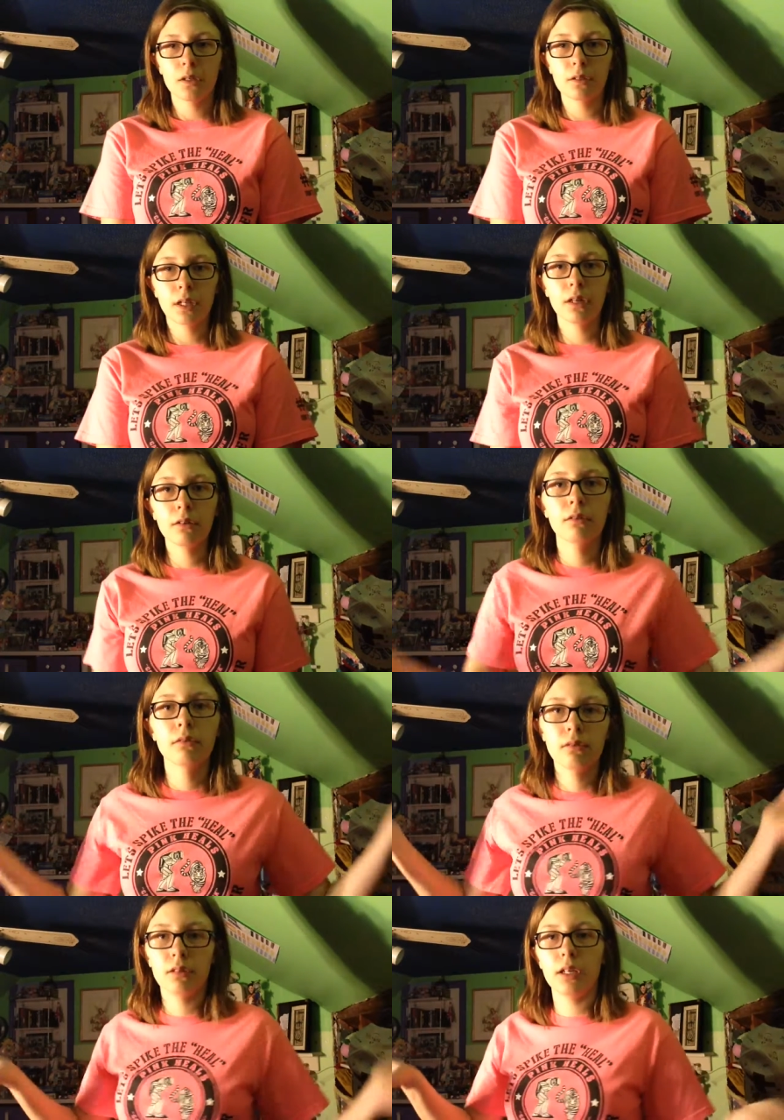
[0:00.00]
so,
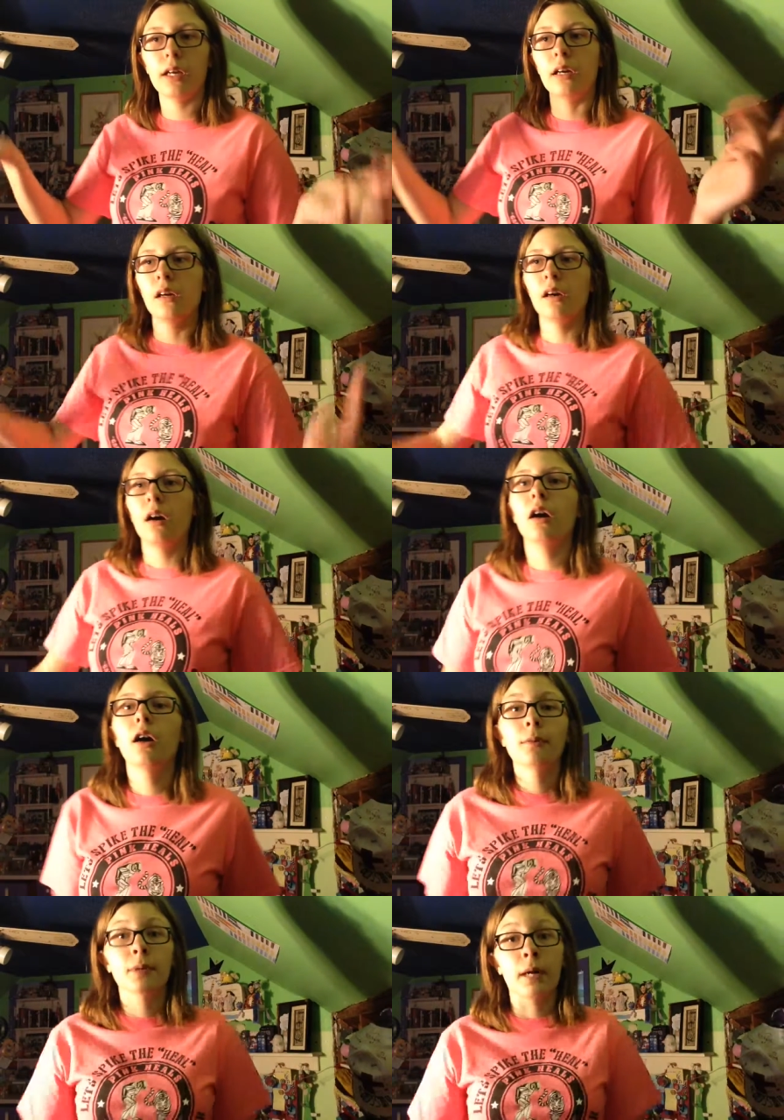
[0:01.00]
yeah.
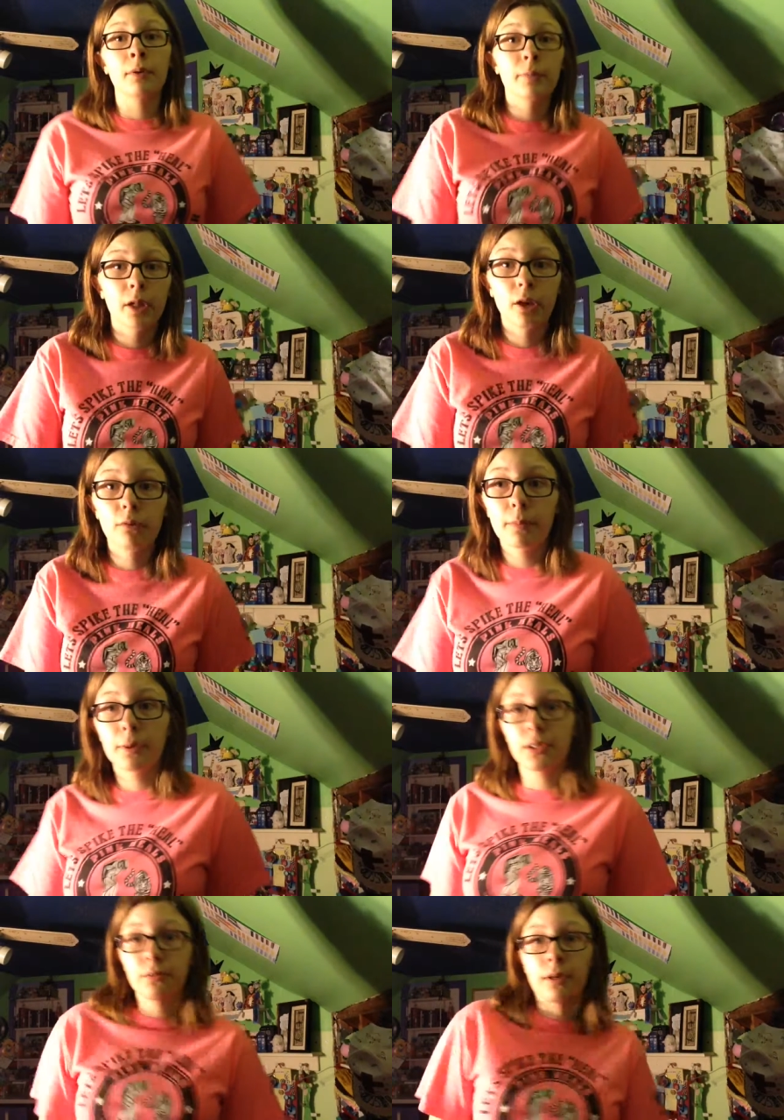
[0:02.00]
Um, comment below what
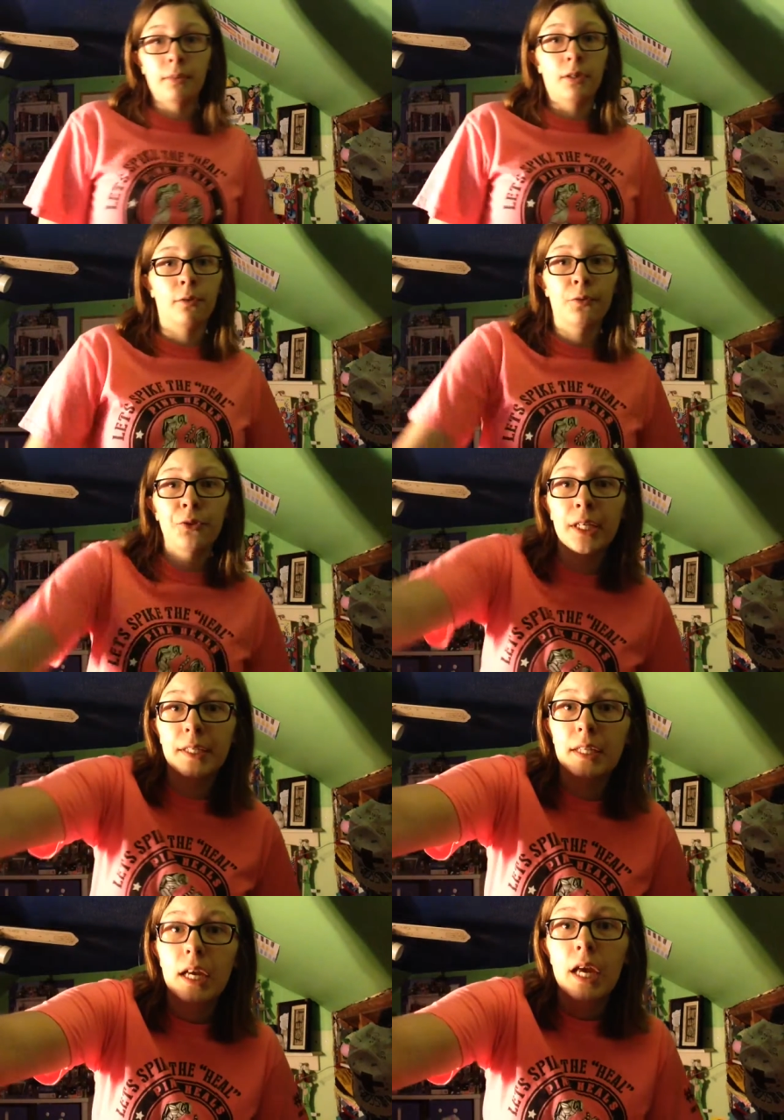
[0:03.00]
books you want me to review
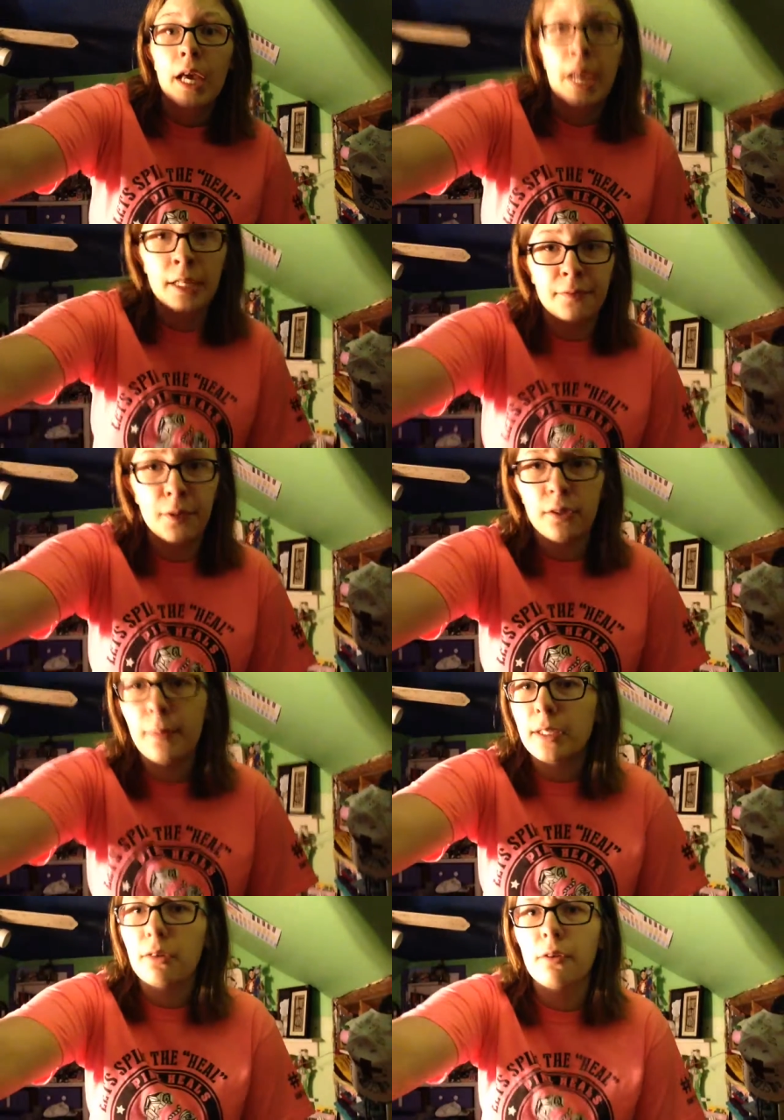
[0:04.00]
next. And this video is
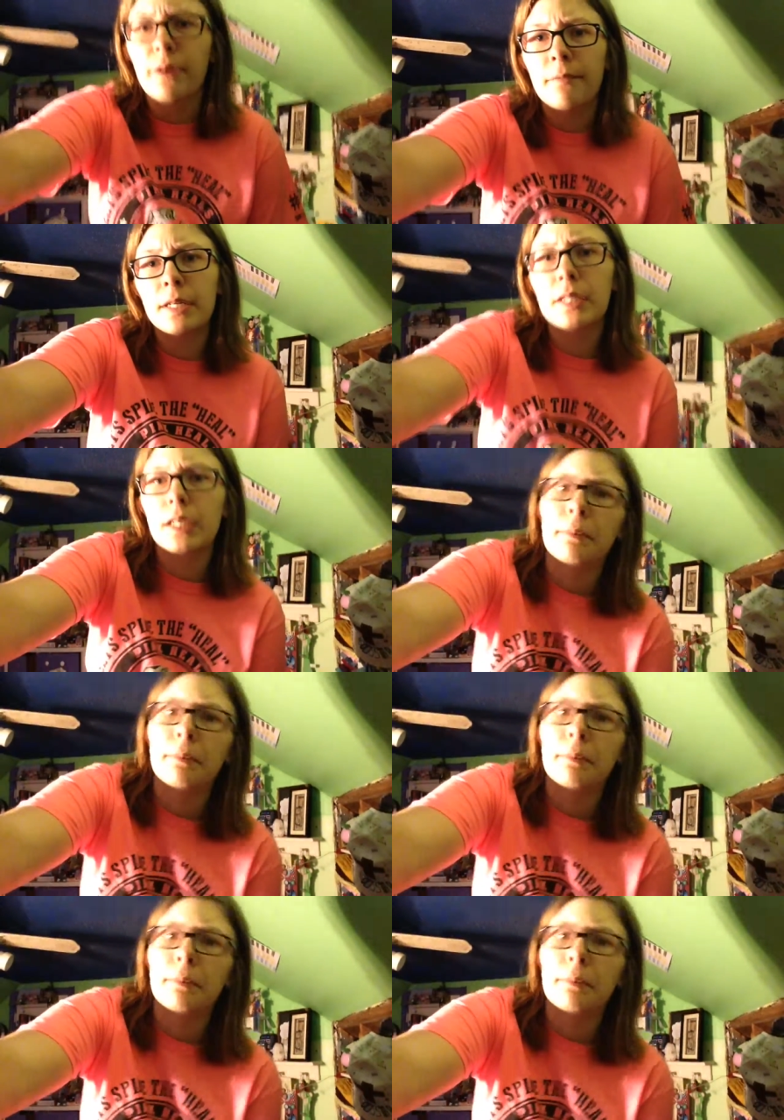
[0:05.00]
about to go to five minutes like